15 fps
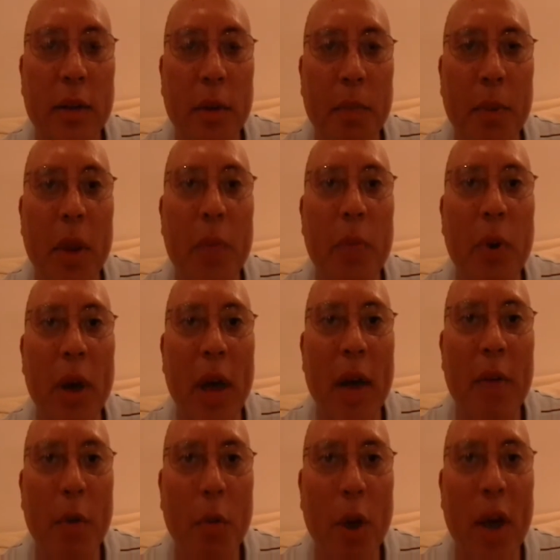the people
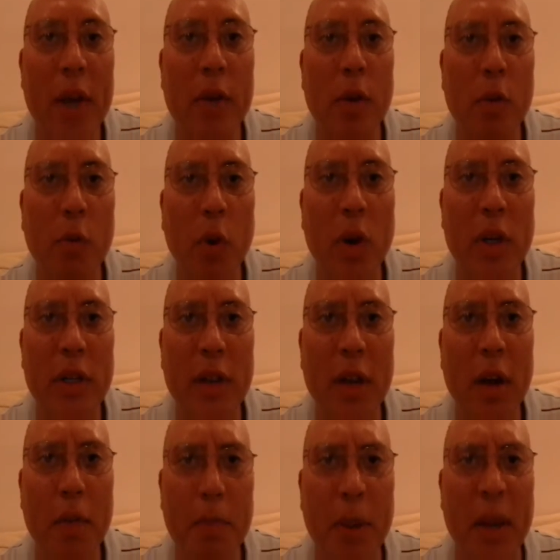have a right to voice
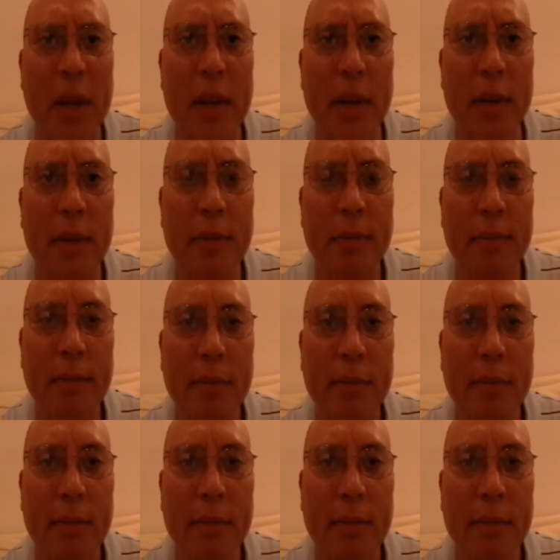their opinion.